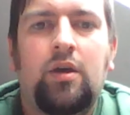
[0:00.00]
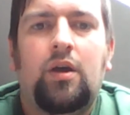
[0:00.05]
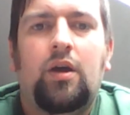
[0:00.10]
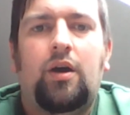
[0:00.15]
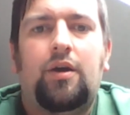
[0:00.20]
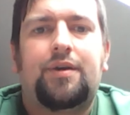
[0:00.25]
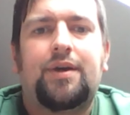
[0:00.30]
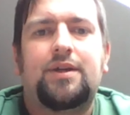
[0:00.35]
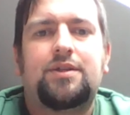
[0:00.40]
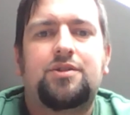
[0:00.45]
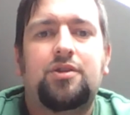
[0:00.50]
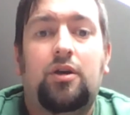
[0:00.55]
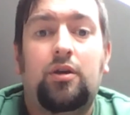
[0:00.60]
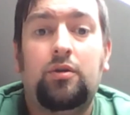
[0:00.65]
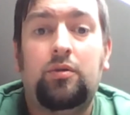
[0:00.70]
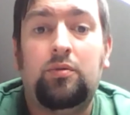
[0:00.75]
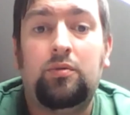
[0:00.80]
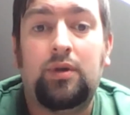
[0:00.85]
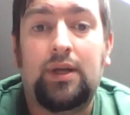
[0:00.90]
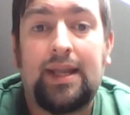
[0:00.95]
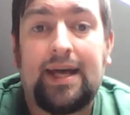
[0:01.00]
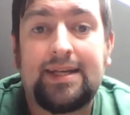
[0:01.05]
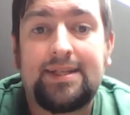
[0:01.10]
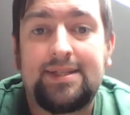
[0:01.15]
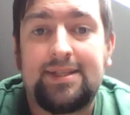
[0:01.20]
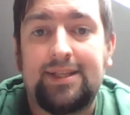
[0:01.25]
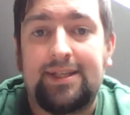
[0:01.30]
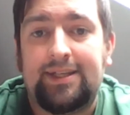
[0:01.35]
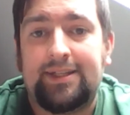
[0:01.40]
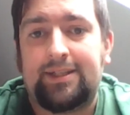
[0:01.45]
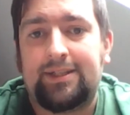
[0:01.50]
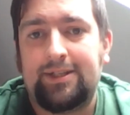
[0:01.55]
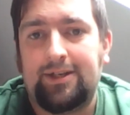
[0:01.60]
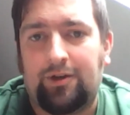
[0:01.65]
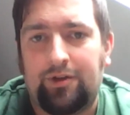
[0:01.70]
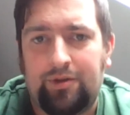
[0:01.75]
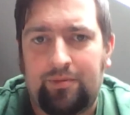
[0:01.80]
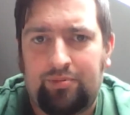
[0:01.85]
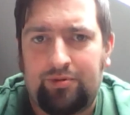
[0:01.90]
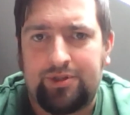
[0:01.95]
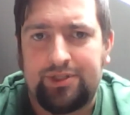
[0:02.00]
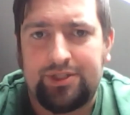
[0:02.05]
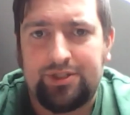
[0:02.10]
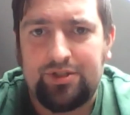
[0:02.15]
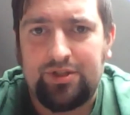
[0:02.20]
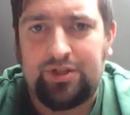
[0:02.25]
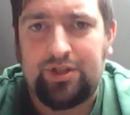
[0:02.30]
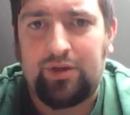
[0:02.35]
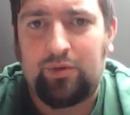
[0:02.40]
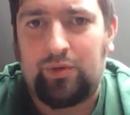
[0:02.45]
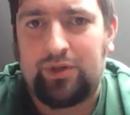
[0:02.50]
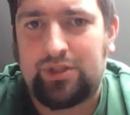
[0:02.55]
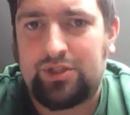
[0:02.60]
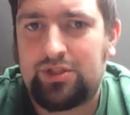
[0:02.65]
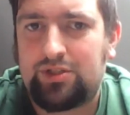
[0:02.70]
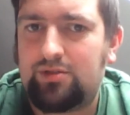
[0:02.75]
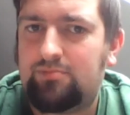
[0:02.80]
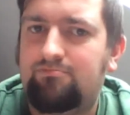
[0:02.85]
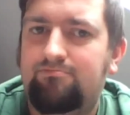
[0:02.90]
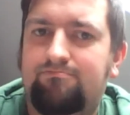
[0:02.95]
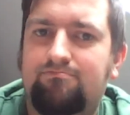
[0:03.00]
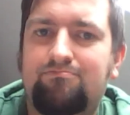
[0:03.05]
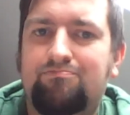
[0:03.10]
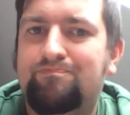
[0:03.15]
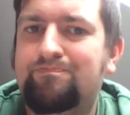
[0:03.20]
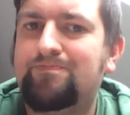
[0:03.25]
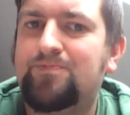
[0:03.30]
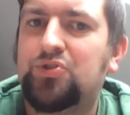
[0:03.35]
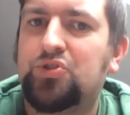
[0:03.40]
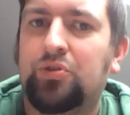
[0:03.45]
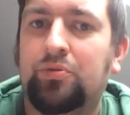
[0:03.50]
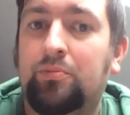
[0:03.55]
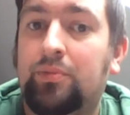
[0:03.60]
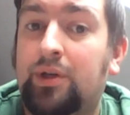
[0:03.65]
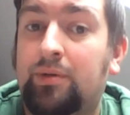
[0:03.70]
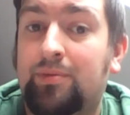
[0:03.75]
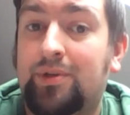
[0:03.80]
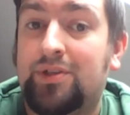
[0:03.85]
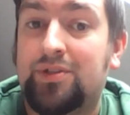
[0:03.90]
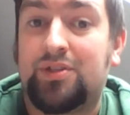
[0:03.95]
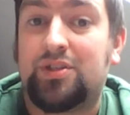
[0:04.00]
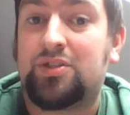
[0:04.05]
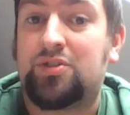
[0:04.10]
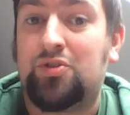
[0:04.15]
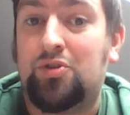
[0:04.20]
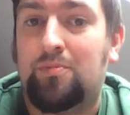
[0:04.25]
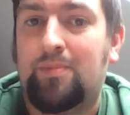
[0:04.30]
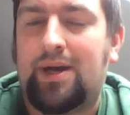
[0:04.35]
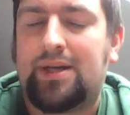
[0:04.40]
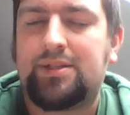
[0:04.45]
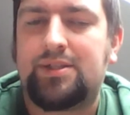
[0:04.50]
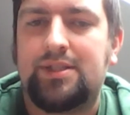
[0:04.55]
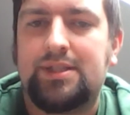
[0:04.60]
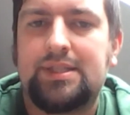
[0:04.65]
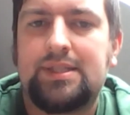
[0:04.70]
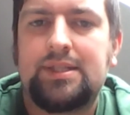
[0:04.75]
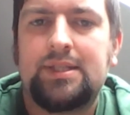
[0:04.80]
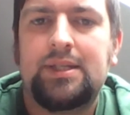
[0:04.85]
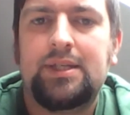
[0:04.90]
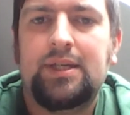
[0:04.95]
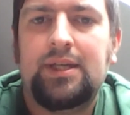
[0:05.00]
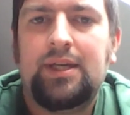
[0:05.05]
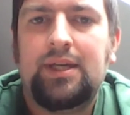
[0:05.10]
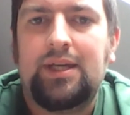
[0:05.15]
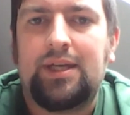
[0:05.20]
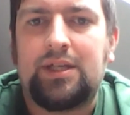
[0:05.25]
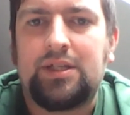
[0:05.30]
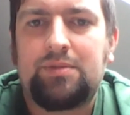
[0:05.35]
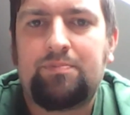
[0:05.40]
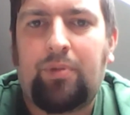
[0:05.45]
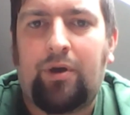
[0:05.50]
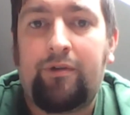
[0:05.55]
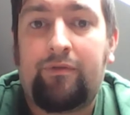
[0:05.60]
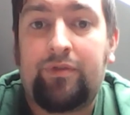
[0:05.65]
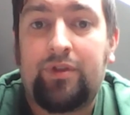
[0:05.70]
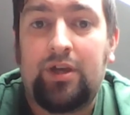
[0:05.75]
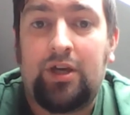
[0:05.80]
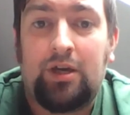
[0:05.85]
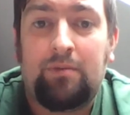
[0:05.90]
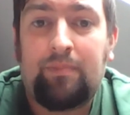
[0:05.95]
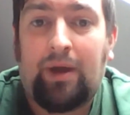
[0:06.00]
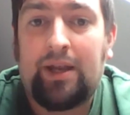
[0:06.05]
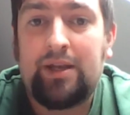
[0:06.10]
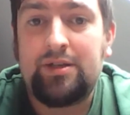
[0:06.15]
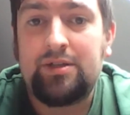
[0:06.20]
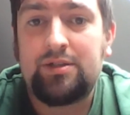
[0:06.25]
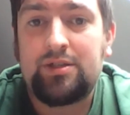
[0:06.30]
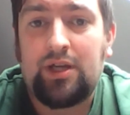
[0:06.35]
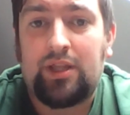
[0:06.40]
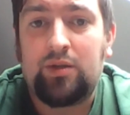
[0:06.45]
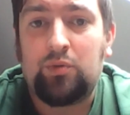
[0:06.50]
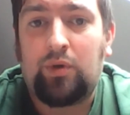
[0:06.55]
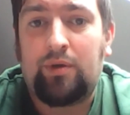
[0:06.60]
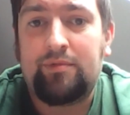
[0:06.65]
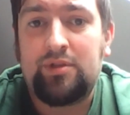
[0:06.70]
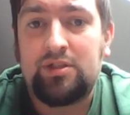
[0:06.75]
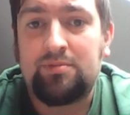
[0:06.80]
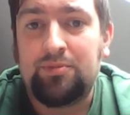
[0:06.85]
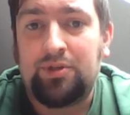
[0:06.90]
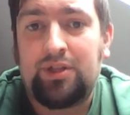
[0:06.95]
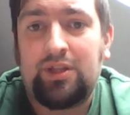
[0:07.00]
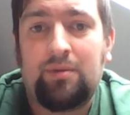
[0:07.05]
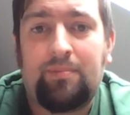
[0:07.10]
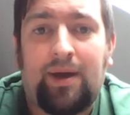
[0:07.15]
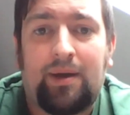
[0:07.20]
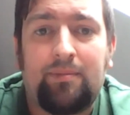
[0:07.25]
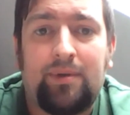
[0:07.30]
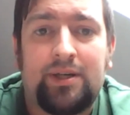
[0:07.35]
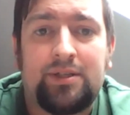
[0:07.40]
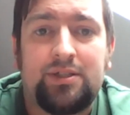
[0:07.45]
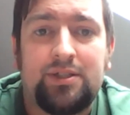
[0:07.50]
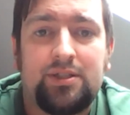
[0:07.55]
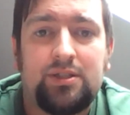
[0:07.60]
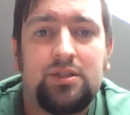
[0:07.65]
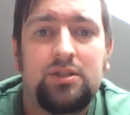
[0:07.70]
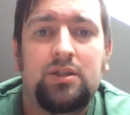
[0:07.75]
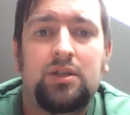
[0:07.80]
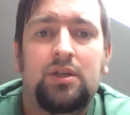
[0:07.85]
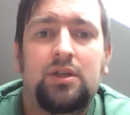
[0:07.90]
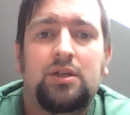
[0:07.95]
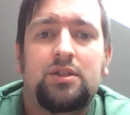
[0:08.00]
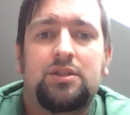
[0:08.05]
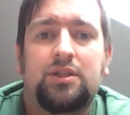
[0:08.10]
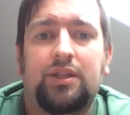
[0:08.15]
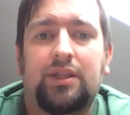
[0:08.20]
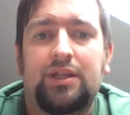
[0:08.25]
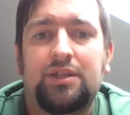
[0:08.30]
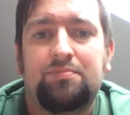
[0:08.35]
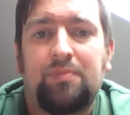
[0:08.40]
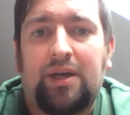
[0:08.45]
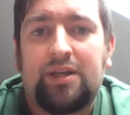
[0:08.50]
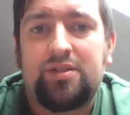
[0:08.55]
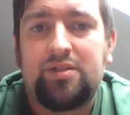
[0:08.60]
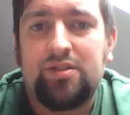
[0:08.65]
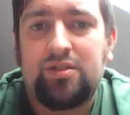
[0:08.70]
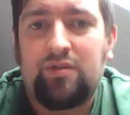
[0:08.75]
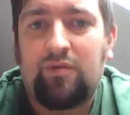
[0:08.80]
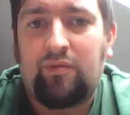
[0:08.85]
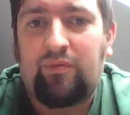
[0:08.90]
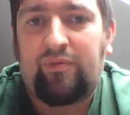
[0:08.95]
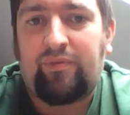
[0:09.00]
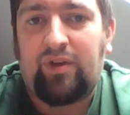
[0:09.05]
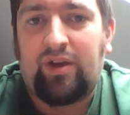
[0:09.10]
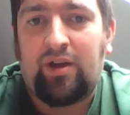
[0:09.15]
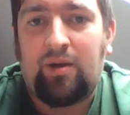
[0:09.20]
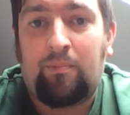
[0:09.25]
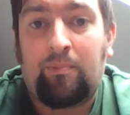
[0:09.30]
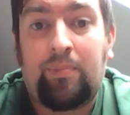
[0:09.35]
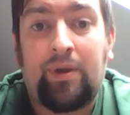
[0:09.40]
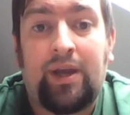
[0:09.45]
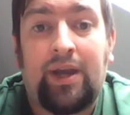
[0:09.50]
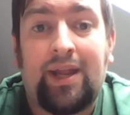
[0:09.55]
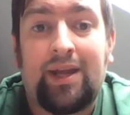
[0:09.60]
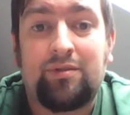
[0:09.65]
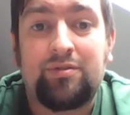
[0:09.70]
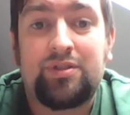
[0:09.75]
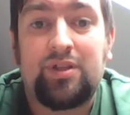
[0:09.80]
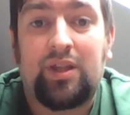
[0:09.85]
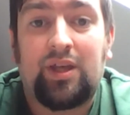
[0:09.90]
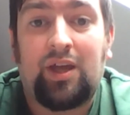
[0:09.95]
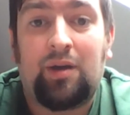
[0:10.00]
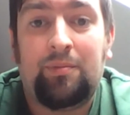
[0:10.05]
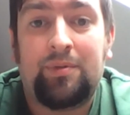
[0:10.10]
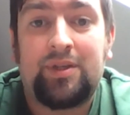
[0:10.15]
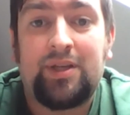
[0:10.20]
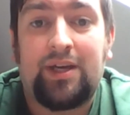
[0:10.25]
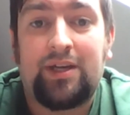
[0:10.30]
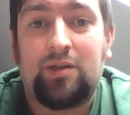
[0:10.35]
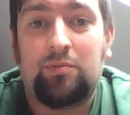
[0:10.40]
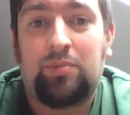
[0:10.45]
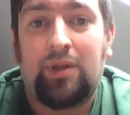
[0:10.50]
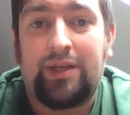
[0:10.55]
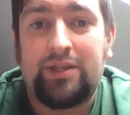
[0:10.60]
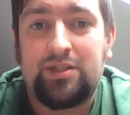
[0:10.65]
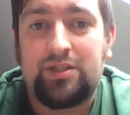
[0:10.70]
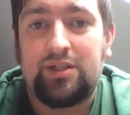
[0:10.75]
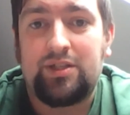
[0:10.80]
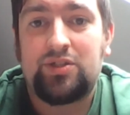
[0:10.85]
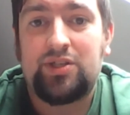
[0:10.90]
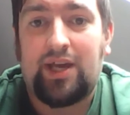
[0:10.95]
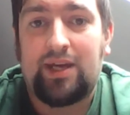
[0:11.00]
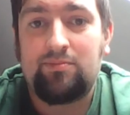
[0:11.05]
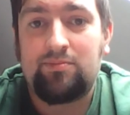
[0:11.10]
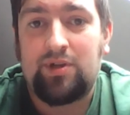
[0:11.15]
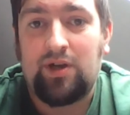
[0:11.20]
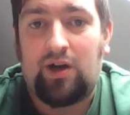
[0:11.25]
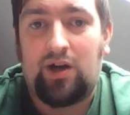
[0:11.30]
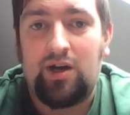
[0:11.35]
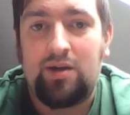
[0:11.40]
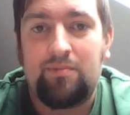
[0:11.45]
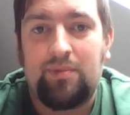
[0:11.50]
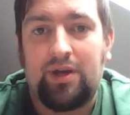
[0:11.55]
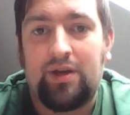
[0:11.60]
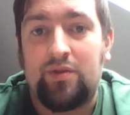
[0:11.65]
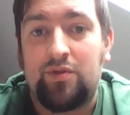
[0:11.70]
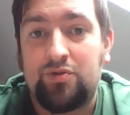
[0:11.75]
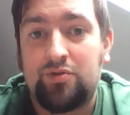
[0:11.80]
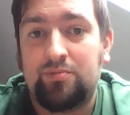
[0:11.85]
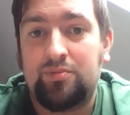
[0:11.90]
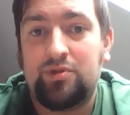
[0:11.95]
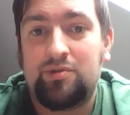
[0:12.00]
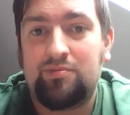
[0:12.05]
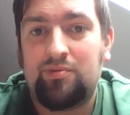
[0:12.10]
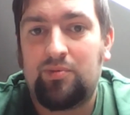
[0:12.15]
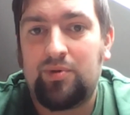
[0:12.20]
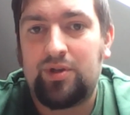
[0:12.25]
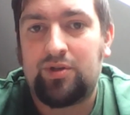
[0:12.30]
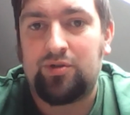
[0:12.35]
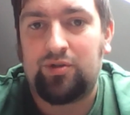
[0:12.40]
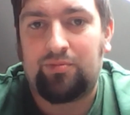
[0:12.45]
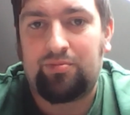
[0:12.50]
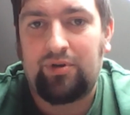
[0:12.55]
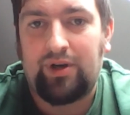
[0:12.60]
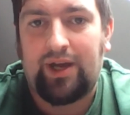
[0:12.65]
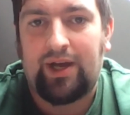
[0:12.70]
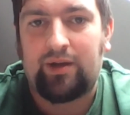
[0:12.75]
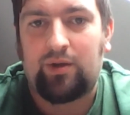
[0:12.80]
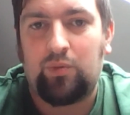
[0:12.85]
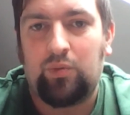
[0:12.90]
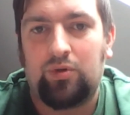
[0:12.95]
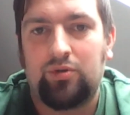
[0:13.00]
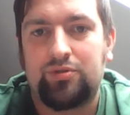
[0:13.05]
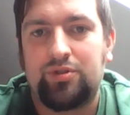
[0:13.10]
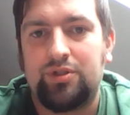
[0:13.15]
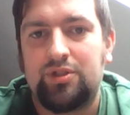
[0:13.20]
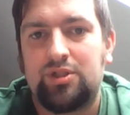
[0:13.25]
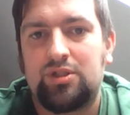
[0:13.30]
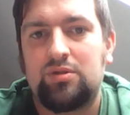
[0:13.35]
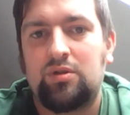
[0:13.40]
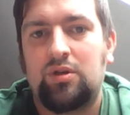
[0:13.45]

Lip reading: Okay, so lastly on the prediction thing, which shouldn't be because there's 2 matches, is both the men's and the women's Money in the Bank matches. See, these matches have been announced that they're going to be taking place at the same time at the WWE corporate headquarters,